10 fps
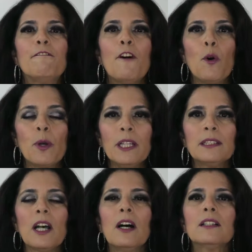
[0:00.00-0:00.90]

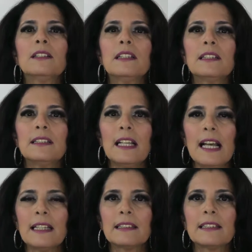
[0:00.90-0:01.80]
Focus on
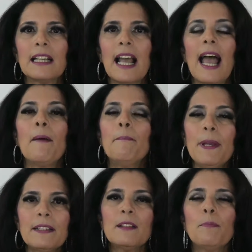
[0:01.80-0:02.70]
success and
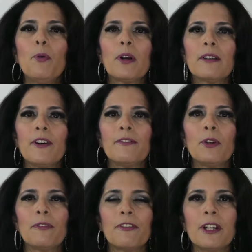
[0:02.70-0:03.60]
be supportive of
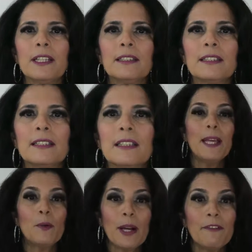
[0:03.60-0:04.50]
your friends.
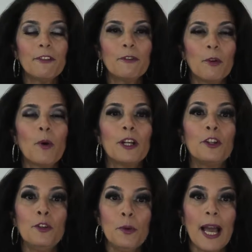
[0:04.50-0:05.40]
Be grateful for
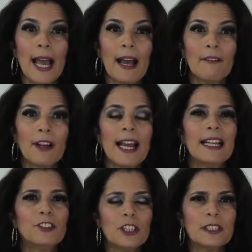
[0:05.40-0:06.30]
what you have
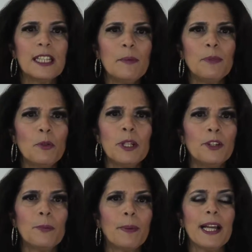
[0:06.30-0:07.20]
and just keep
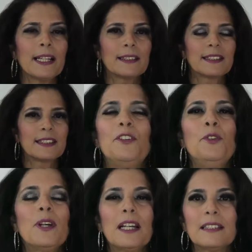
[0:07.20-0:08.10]
doing your best.
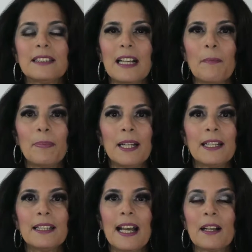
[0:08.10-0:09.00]
You got to stop
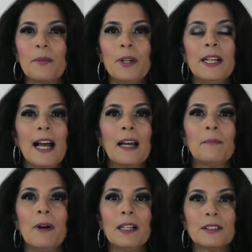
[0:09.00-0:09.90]
letting that
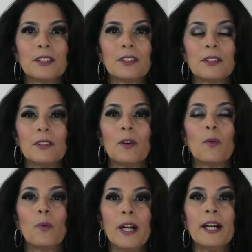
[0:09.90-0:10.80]
green-eyed monster
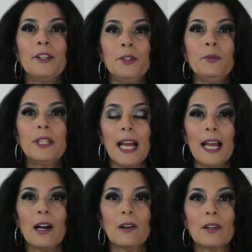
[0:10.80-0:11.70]
wear you
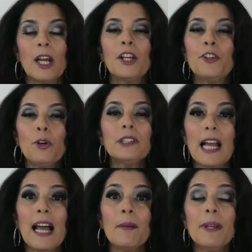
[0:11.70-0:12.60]
down. Your
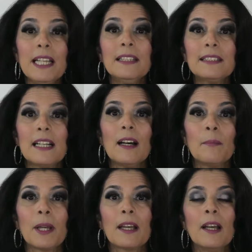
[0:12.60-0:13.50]
time is
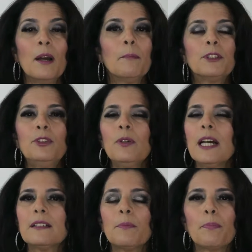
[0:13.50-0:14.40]
coming, but you
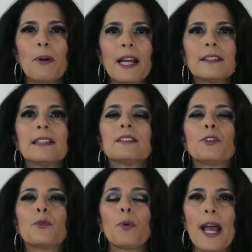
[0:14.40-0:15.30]
got to practice
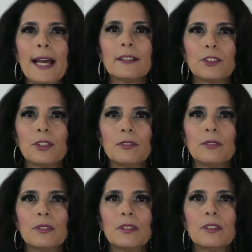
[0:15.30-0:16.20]

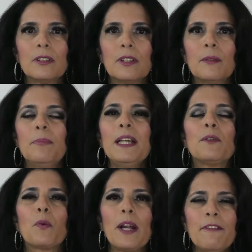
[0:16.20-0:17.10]
gratitude. Be
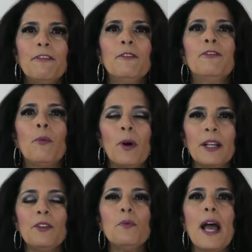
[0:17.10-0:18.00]
grateful for
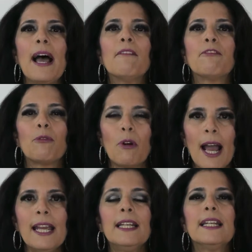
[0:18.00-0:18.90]
what you have
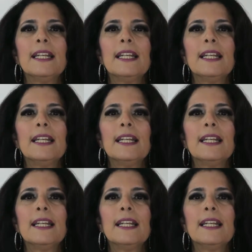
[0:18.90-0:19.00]
right